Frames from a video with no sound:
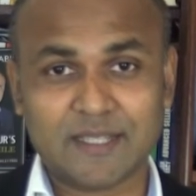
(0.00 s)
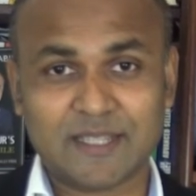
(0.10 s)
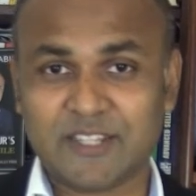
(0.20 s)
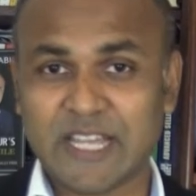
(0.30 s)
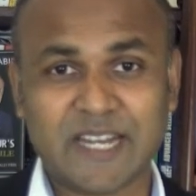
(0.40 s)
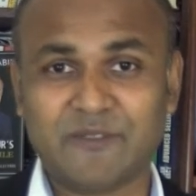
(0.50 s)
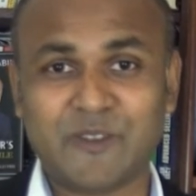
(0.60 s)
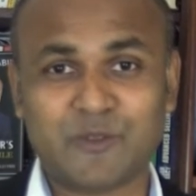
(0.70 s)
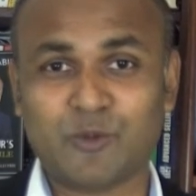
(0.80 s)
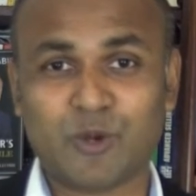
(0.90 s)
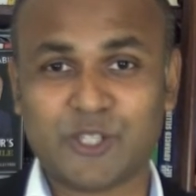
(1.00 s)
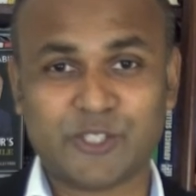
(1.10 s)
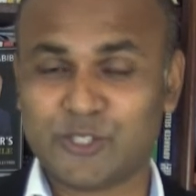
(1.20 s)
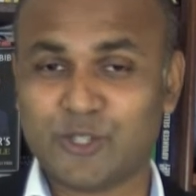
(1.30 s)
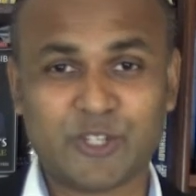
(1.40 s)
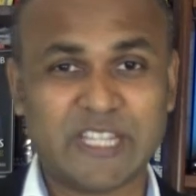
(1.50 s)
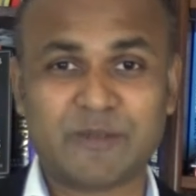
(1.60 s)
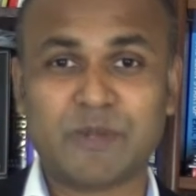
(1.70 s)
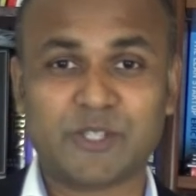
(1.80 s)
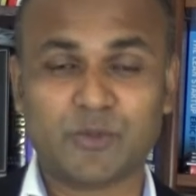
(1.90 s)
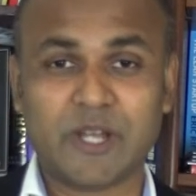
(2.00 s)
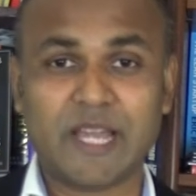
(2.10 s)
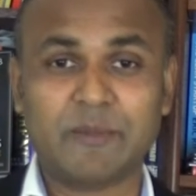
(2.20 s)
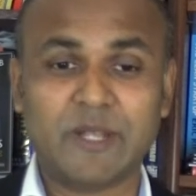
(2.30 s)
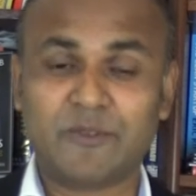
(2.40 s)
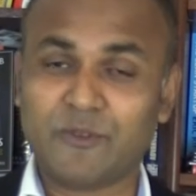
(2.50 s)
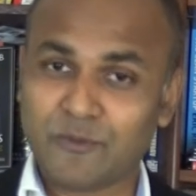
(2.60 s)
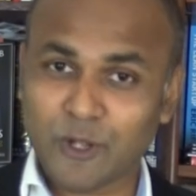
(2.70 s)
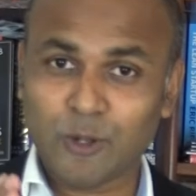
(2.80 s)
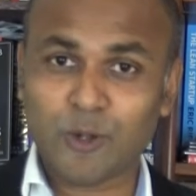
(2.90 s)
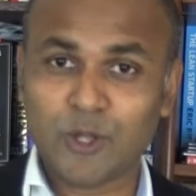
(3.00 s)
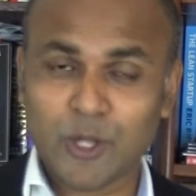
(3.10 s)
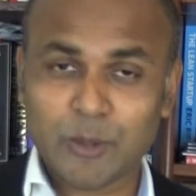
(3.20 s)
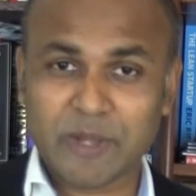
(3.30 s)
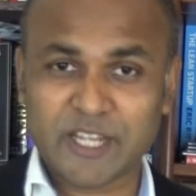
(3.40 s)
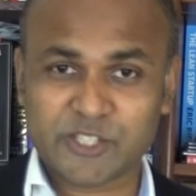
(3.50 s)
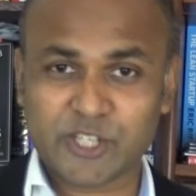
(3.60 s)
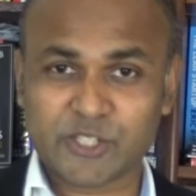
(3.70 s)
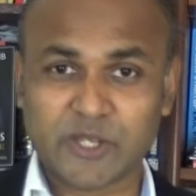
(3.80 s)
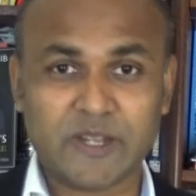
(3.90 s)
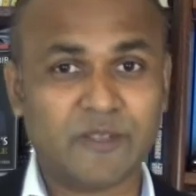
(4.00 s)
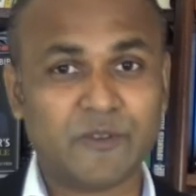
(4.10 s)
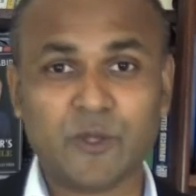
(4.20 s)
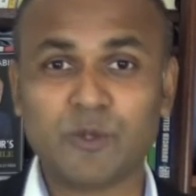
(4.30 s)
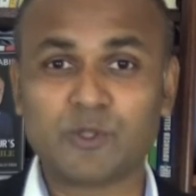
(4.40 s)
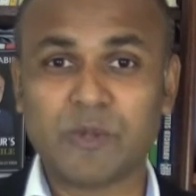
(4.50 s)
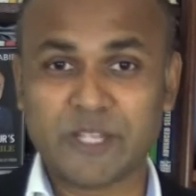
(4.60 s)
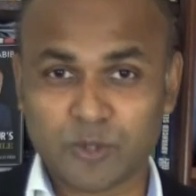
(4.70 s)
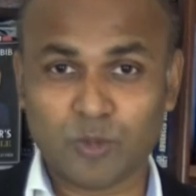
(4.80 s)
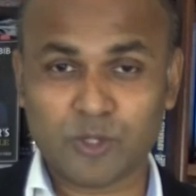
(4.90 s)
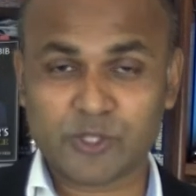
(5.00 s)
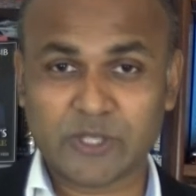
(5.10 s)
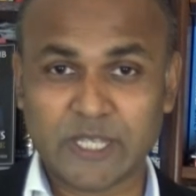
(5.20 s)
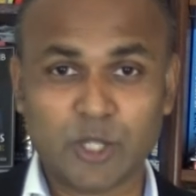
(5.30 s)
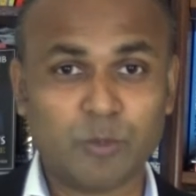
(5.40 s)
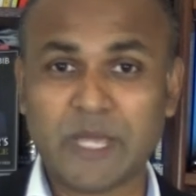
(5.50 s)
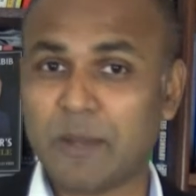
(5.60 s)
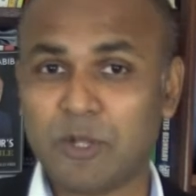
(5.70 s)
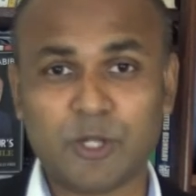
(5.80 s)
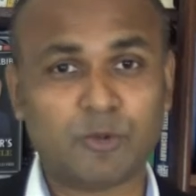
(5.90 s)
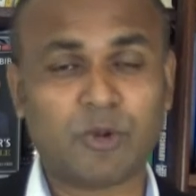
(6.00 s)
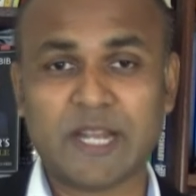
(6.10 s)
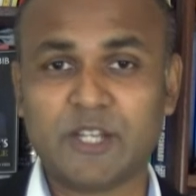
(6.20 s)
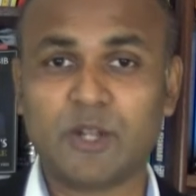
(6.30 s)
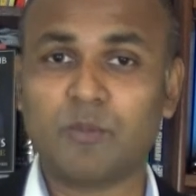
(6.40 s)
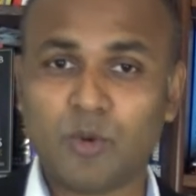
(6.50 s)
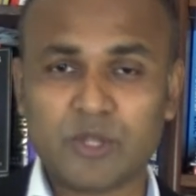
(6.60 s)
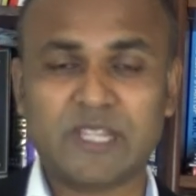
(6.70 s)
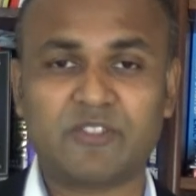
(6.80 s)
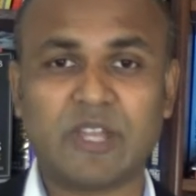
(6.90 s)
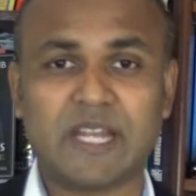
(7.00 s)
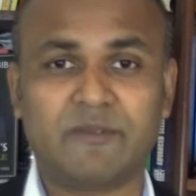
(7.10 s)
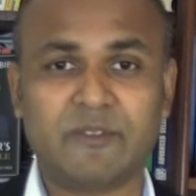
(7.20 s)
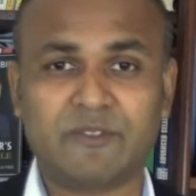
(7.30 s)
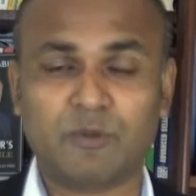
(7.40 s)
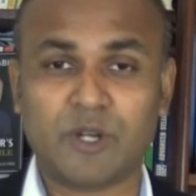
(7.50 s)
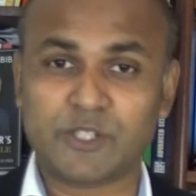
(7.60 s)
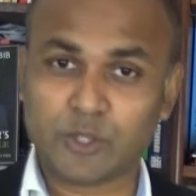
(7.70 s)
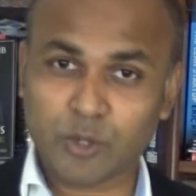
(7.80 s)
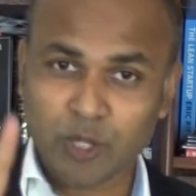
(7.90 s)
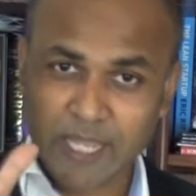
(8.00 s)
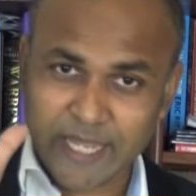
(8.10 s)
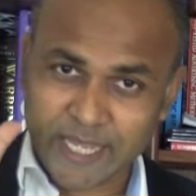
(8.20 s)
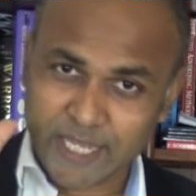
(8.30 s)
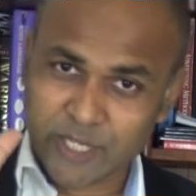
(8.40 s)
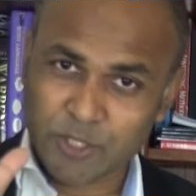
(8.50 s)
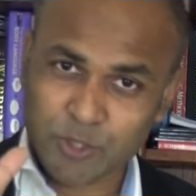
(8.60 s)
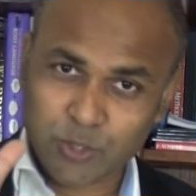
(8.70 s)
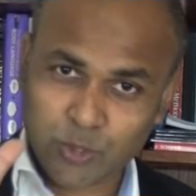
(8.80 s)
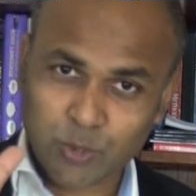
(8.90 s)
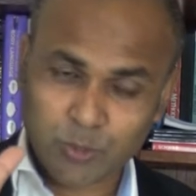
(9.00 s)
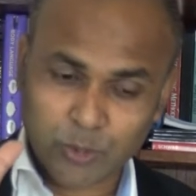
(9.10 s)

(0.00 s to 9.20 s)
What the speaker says: 350 words is not that much word. I mean, if you follow my instruction and if you use my tools, you'll be able to write down more than 350 words. So you need to